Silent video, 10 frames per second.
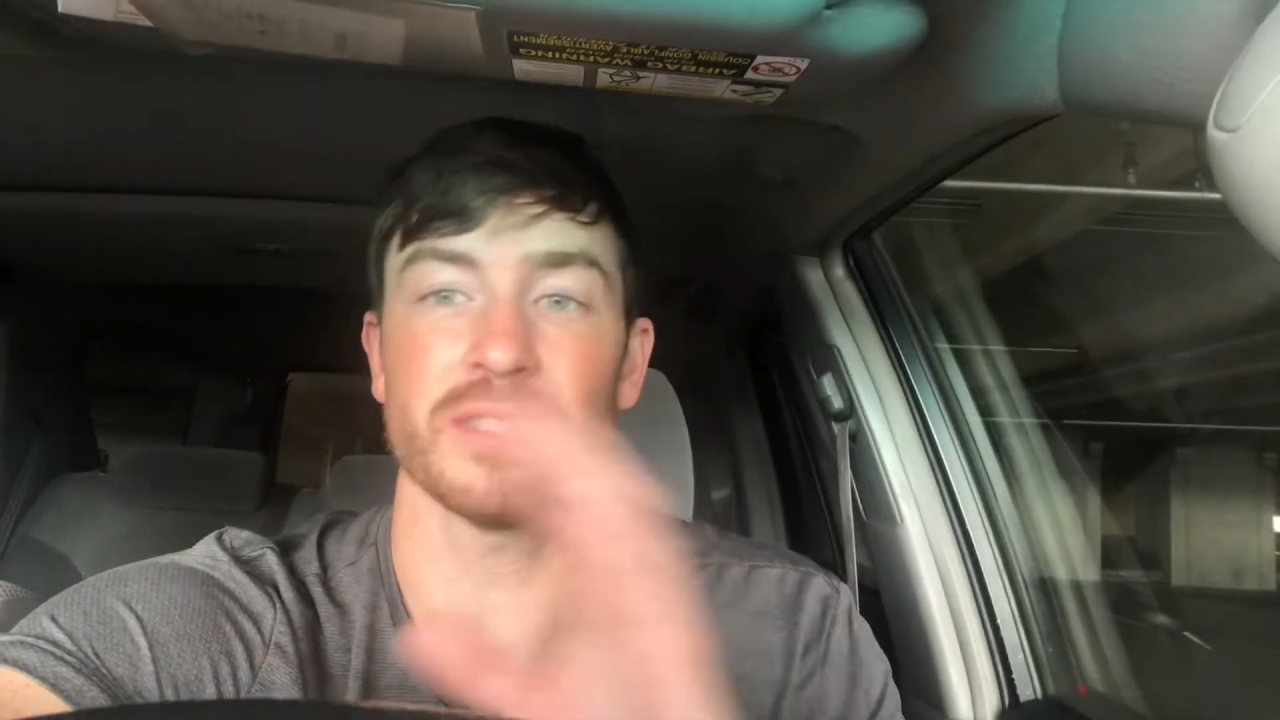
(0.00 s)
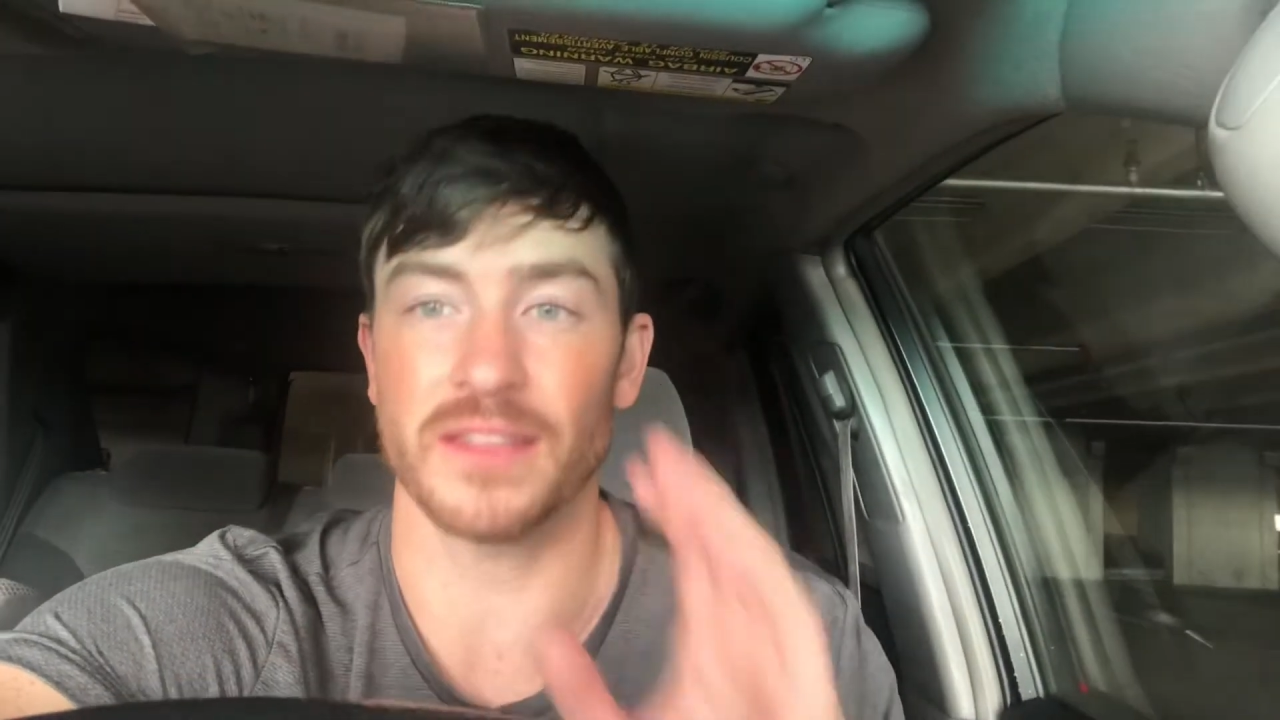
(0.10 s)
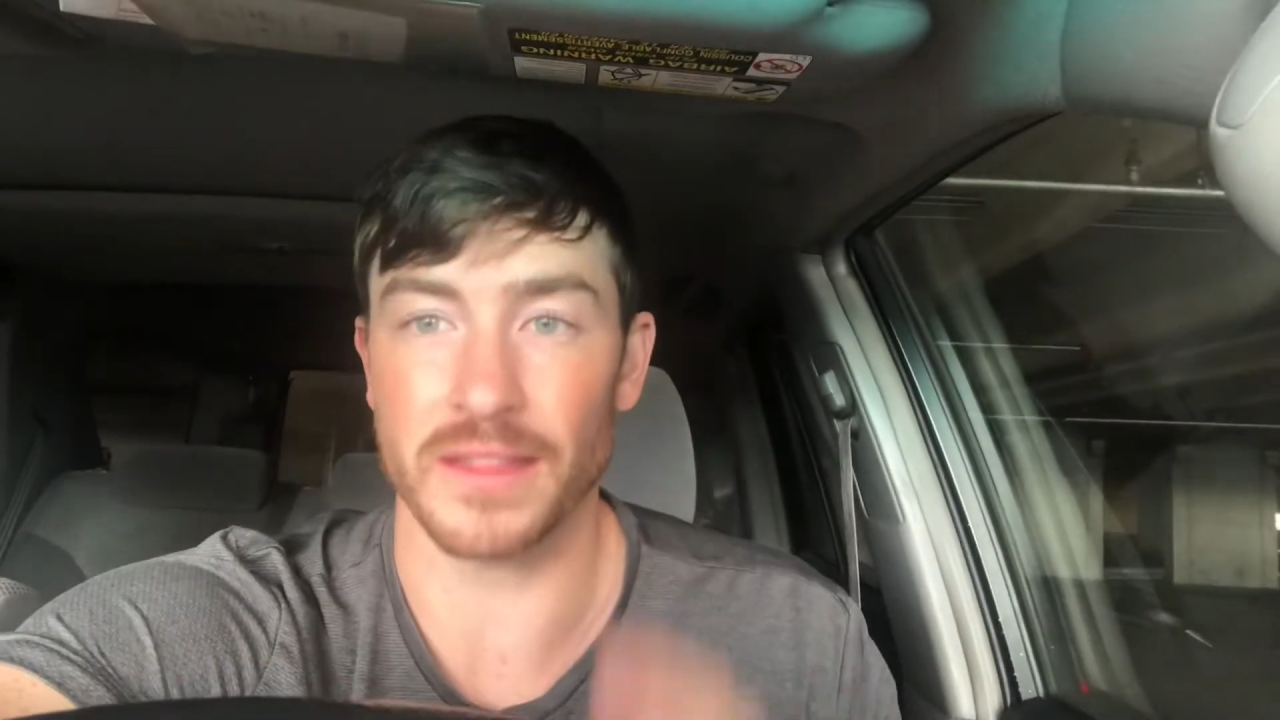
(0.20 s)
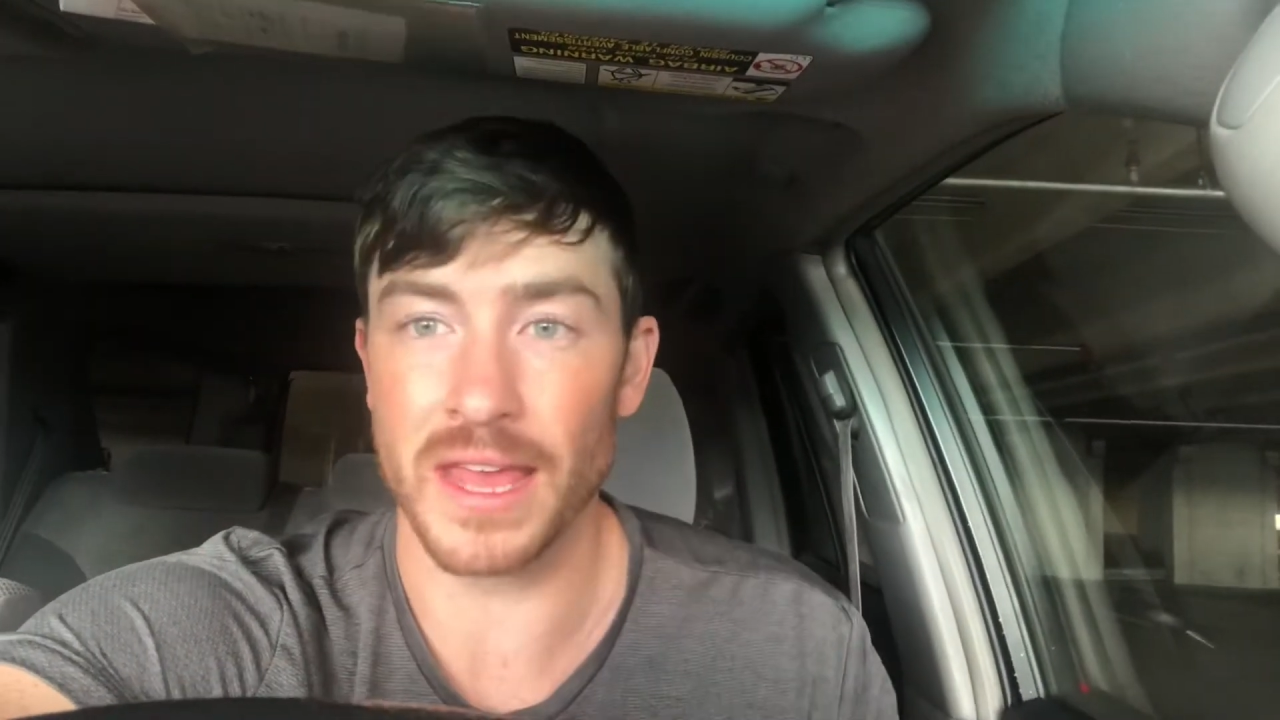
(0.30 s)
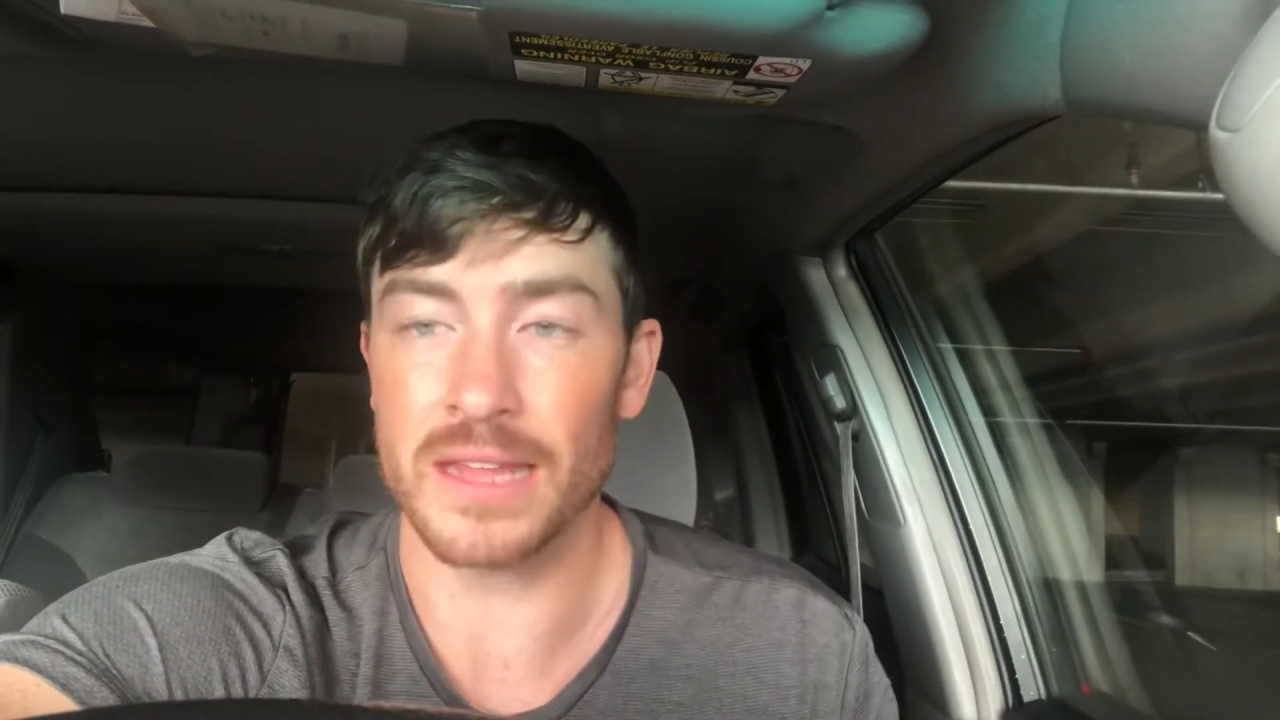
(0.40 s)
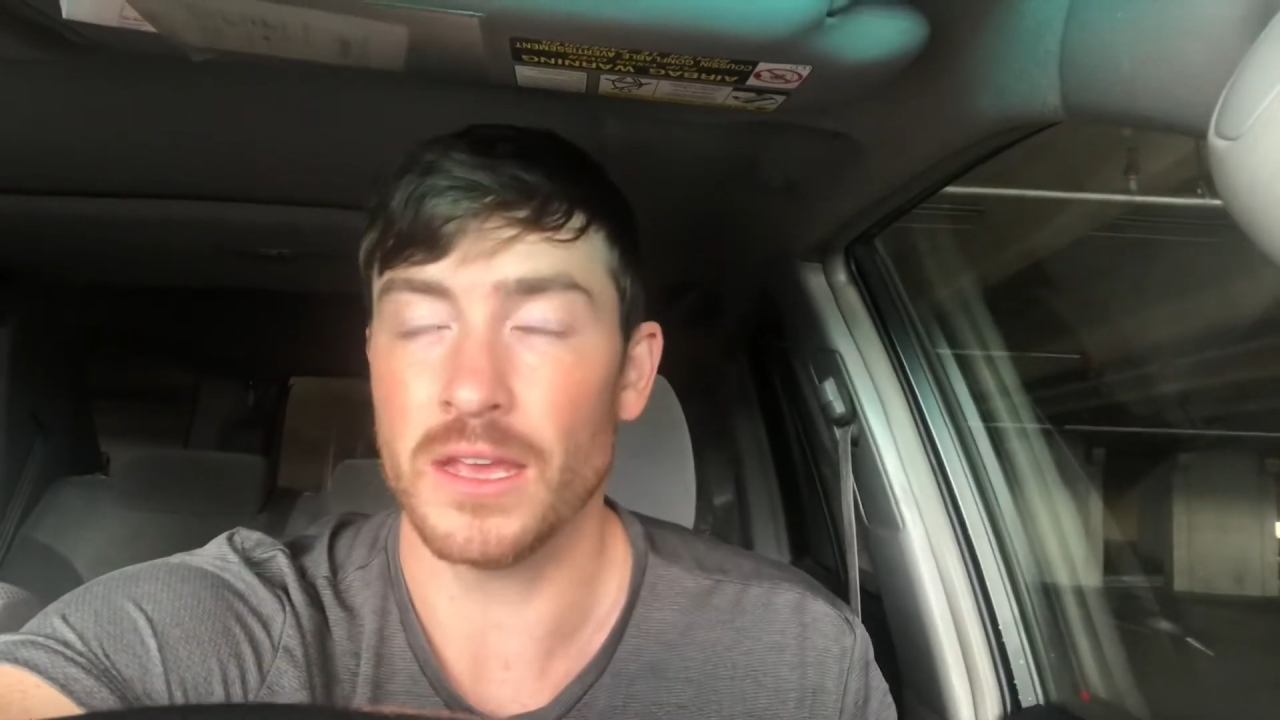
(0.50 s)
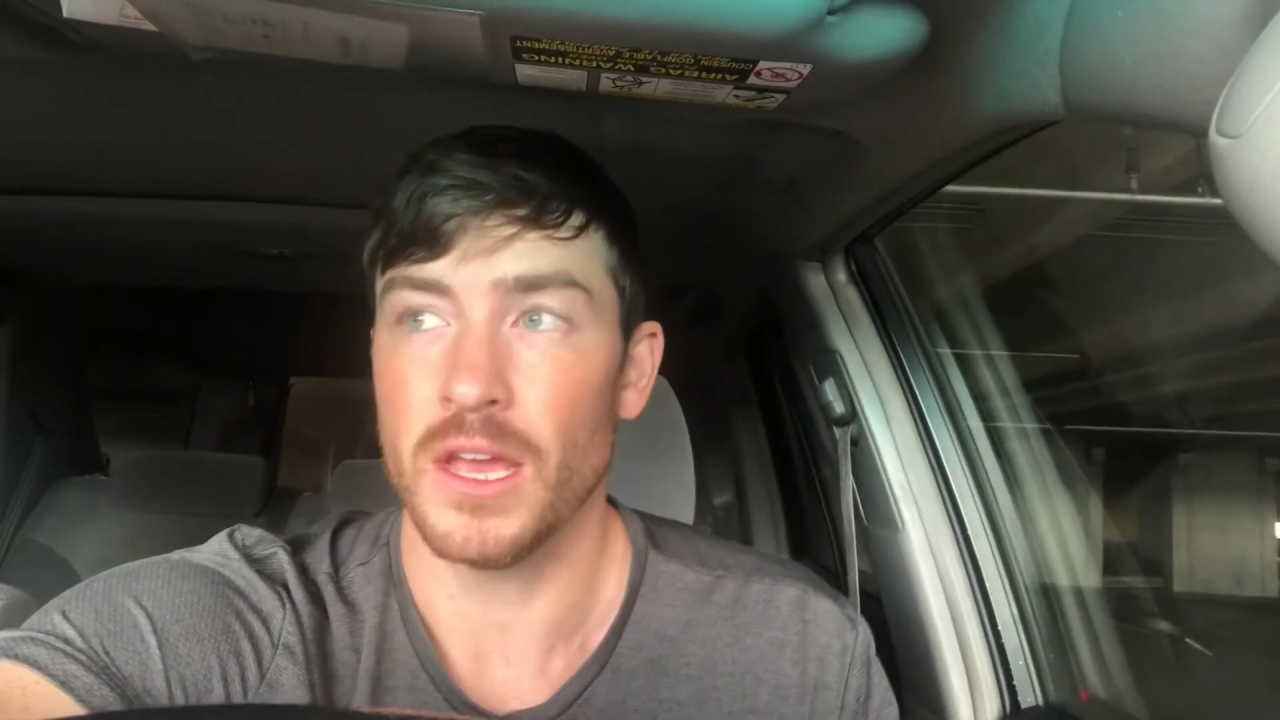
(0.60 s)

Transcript: like that.